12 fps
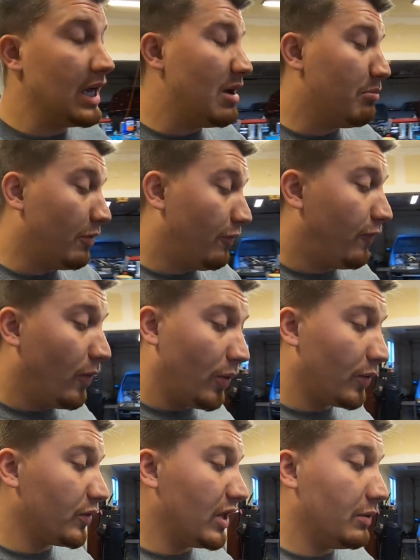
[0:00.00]

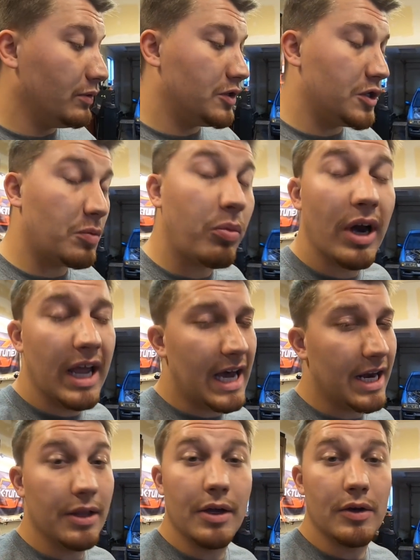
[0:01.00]
Before, they would spray out
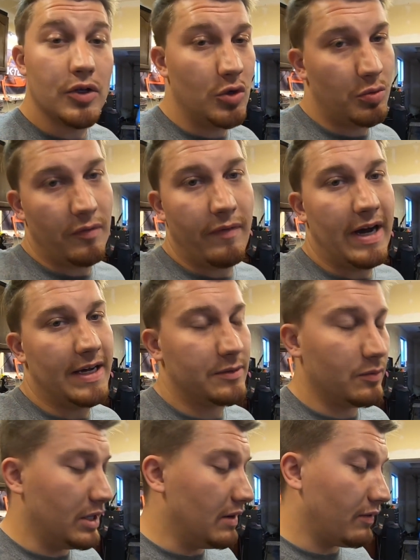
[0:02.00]
of there super fast
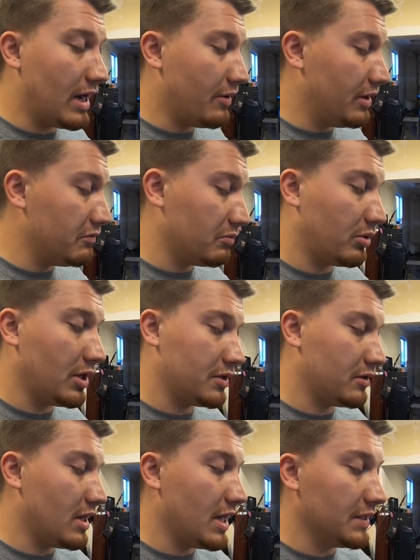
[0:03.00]
whenever I would even
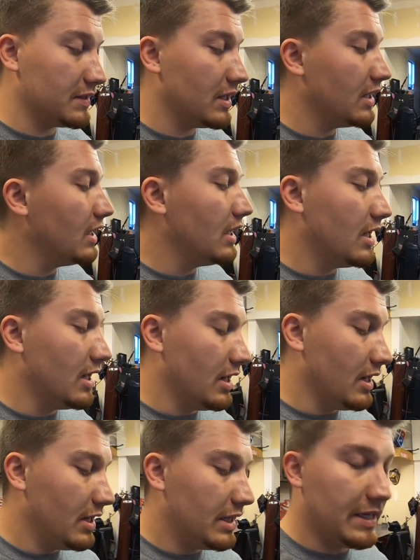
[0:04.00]
pressurize
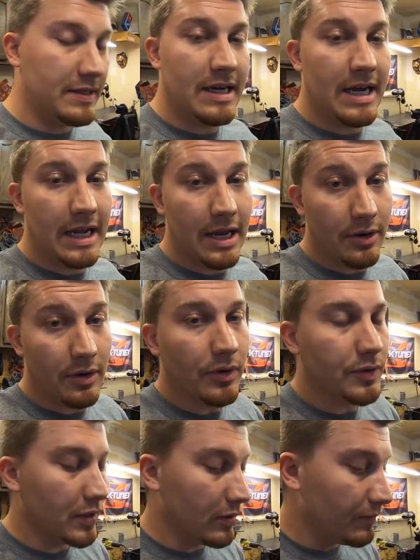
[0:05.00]
that side at all.
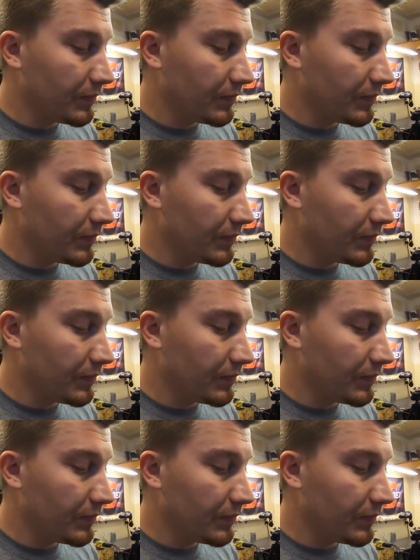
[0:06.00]
So